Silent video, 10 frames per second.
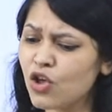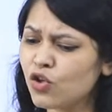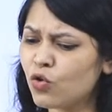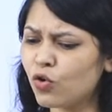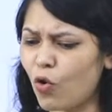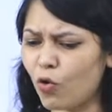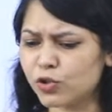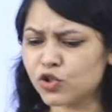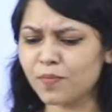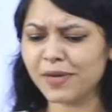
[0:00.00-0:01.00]
You could
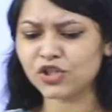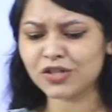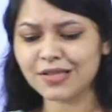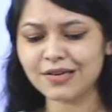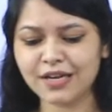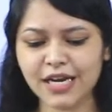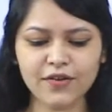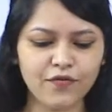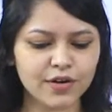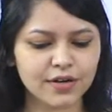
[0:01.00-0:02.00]
also mention the
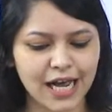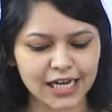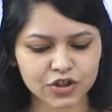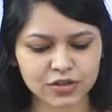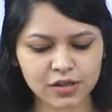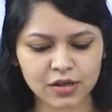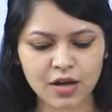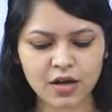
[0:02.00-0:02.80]
need for a national